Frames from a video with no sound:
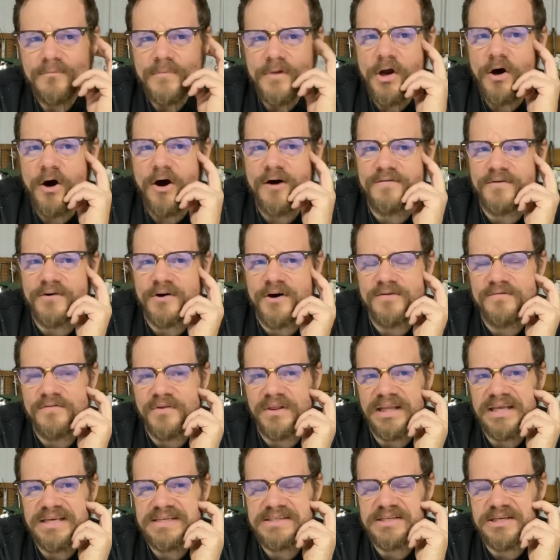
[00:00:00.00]
off and on for
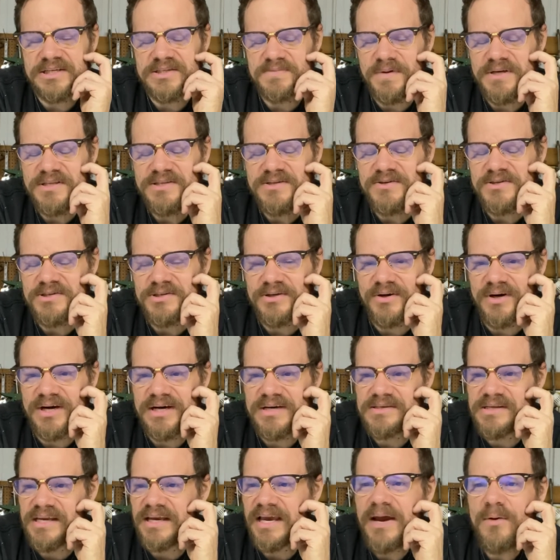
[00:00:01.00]
the last 6 months or so. I
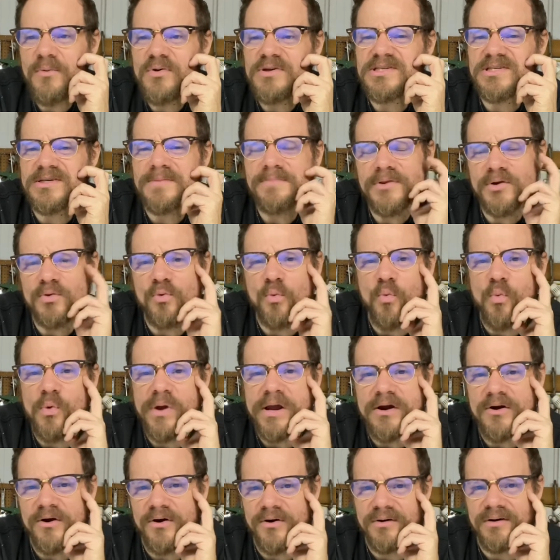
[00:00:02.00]
say, hey, what's something
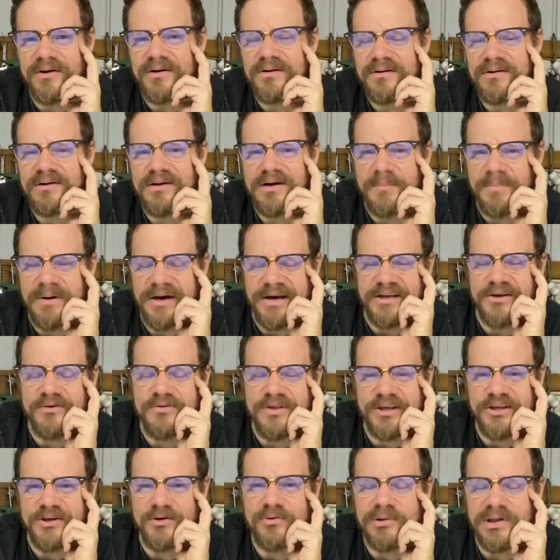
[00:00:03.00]
weird about you
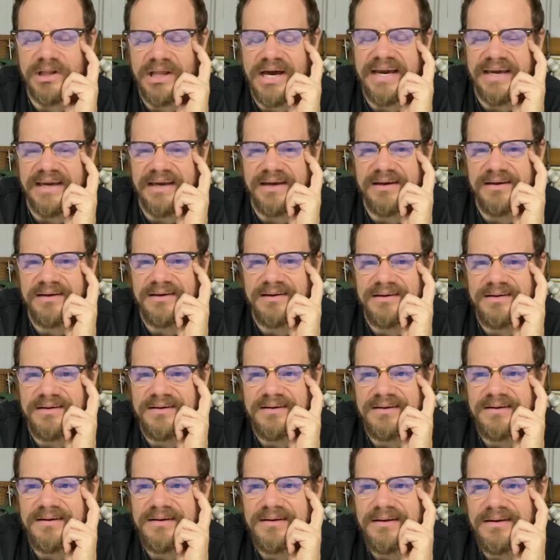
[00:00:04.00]
that you like?
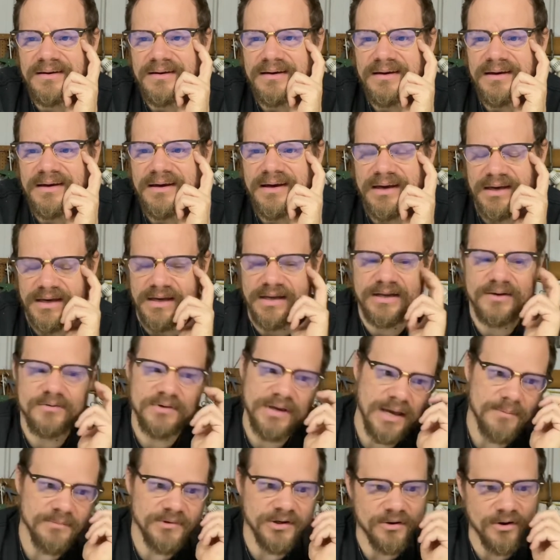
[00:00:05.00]
And he
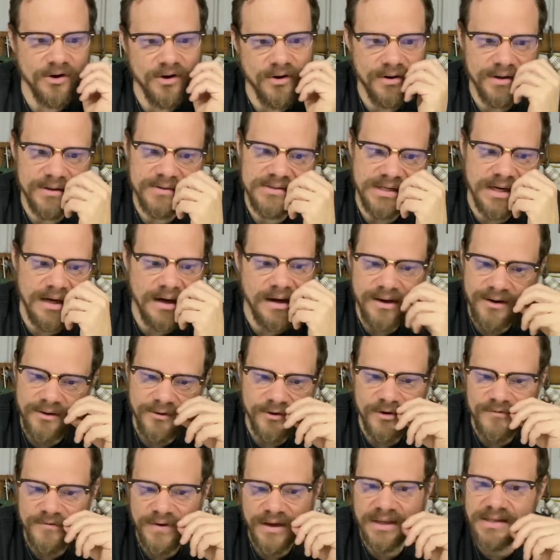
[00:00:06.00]
hemmed and hawed. He's like, I don't
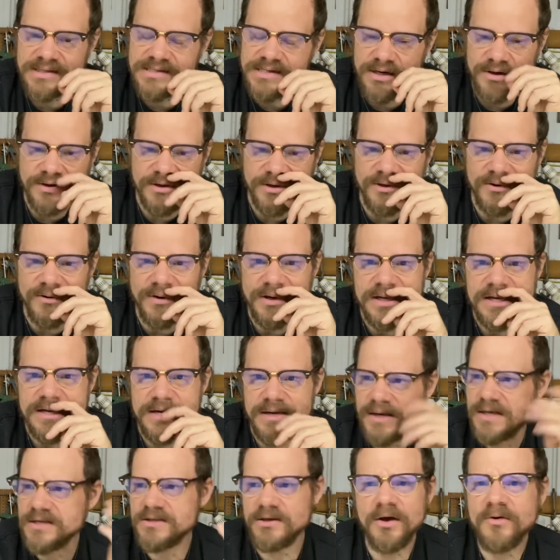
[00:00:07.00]
know if I can tell you.
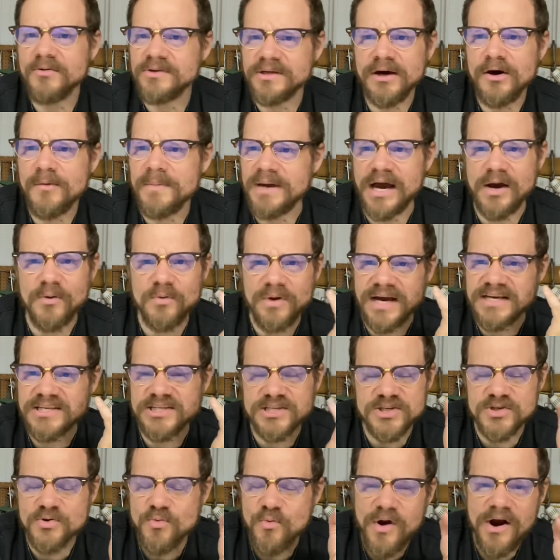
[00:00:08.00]
I'm like, no, tell me. I
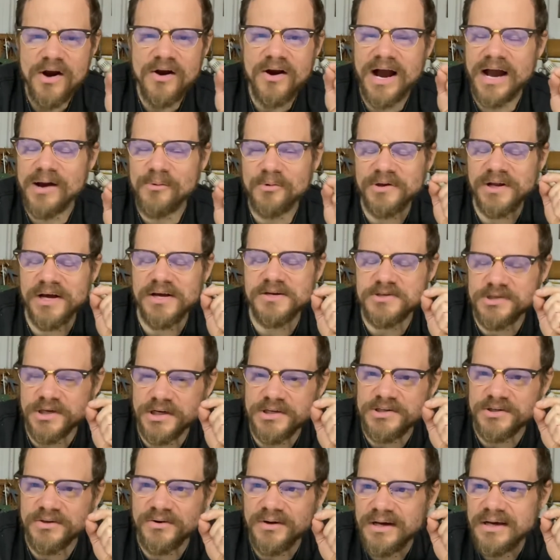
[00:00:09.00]
swear I will not
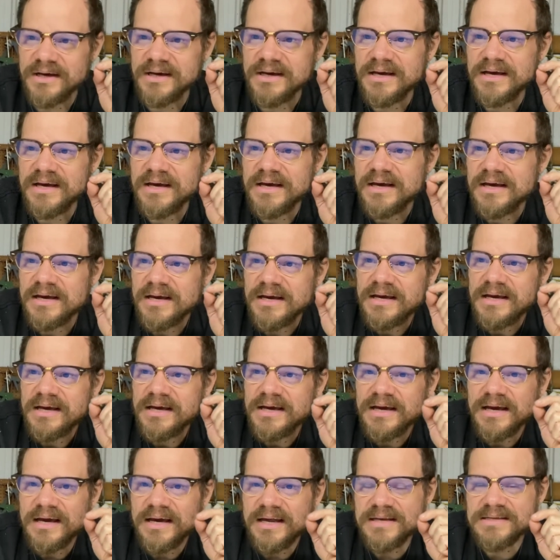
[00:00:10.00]
judge you.
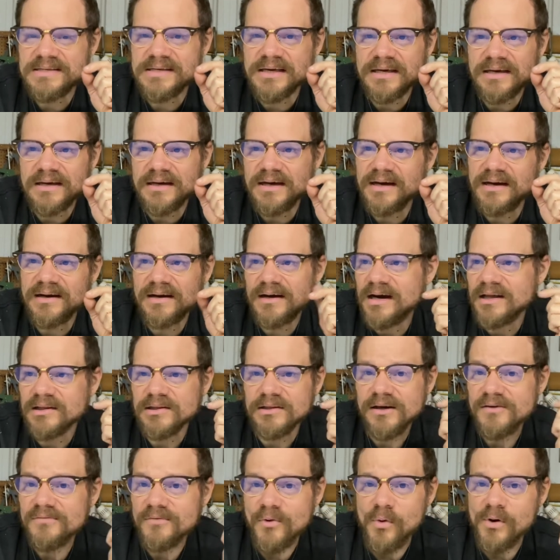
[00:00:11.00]
And he's like, I
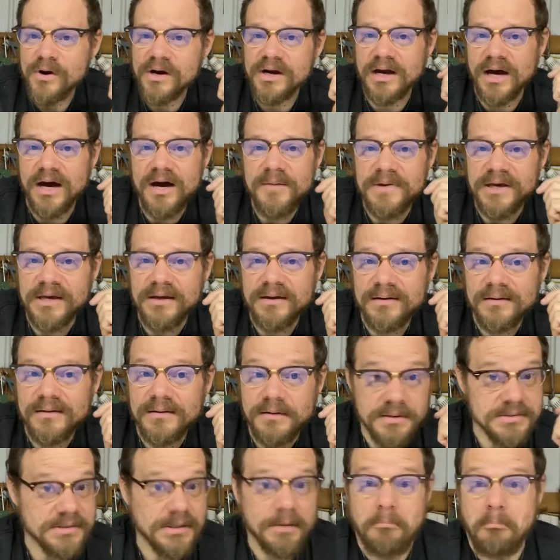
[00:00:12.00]
love origami. I
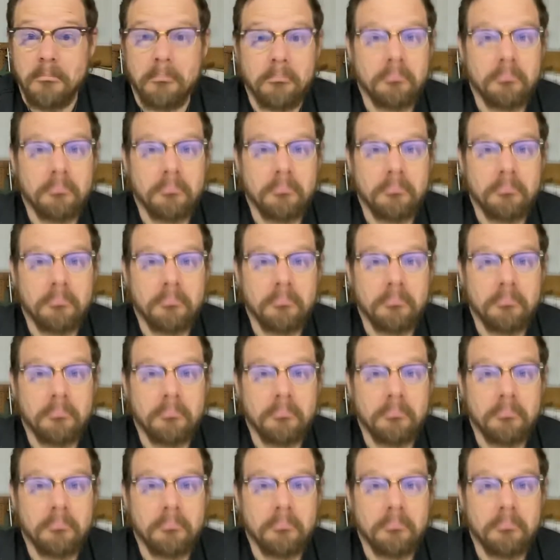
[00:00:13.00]
was like,